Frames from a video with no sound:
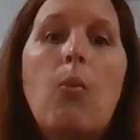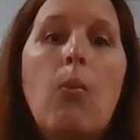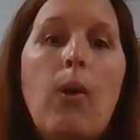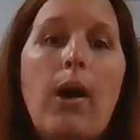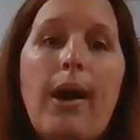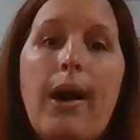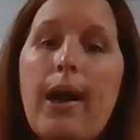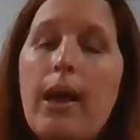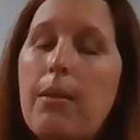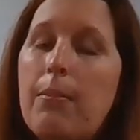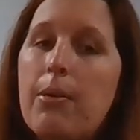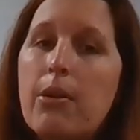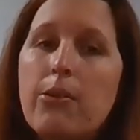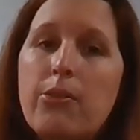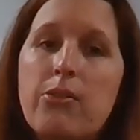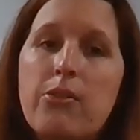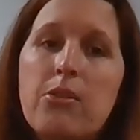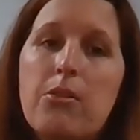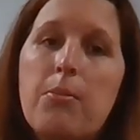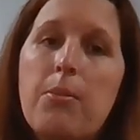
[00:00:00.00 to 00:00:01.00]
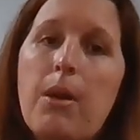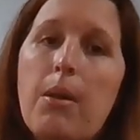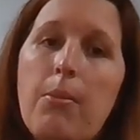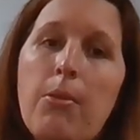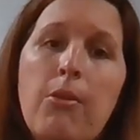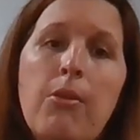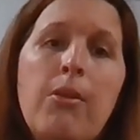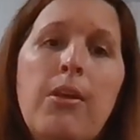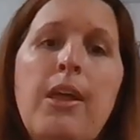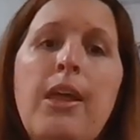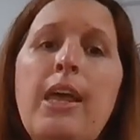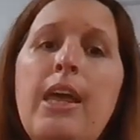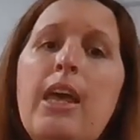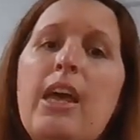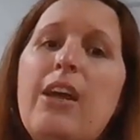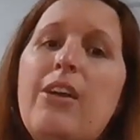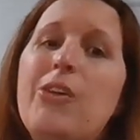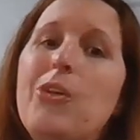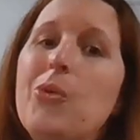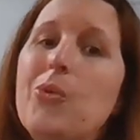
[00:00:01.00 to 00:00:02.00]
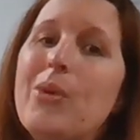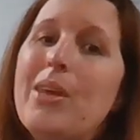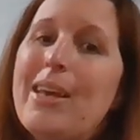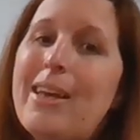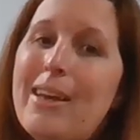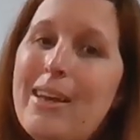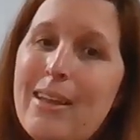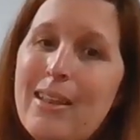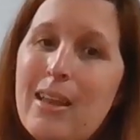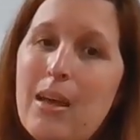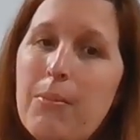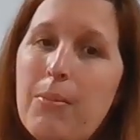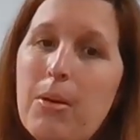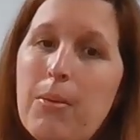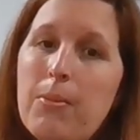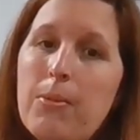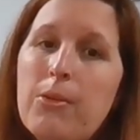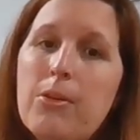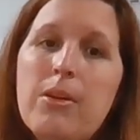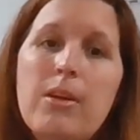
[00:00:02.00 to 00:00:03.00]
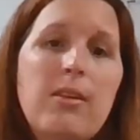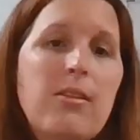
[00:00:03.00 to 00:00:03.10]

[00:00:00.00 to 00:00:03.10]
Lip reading: wide personal bubble and you get in that bubble,